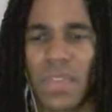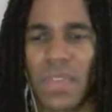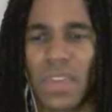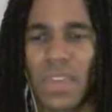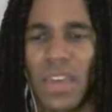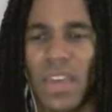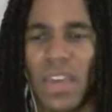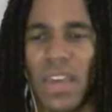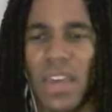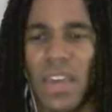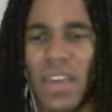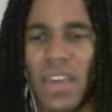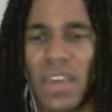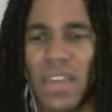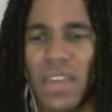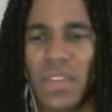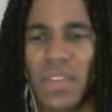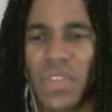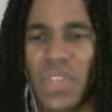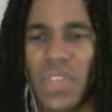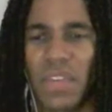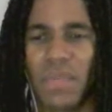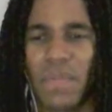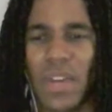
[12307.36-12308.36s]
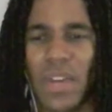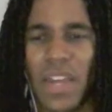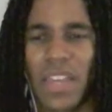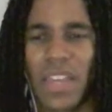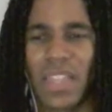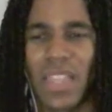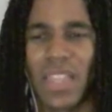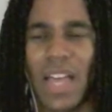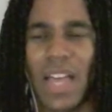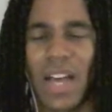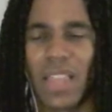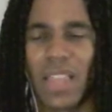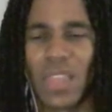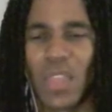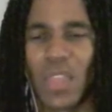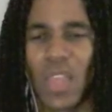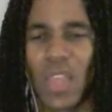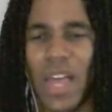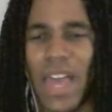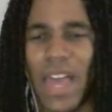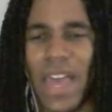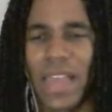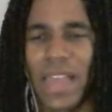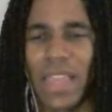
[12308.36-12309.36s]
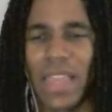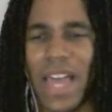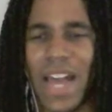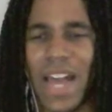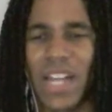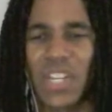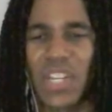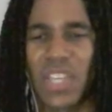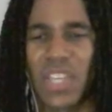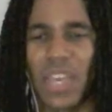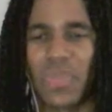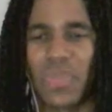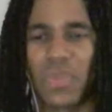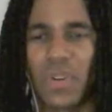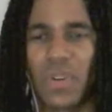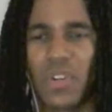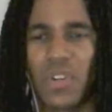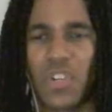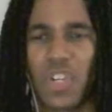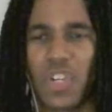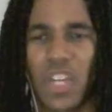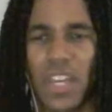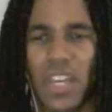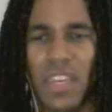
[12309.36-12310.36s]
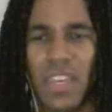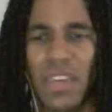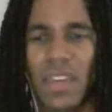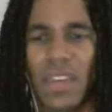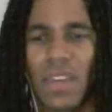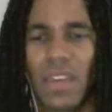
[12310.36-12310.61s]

Hey, see when I hatch that 3rd chick?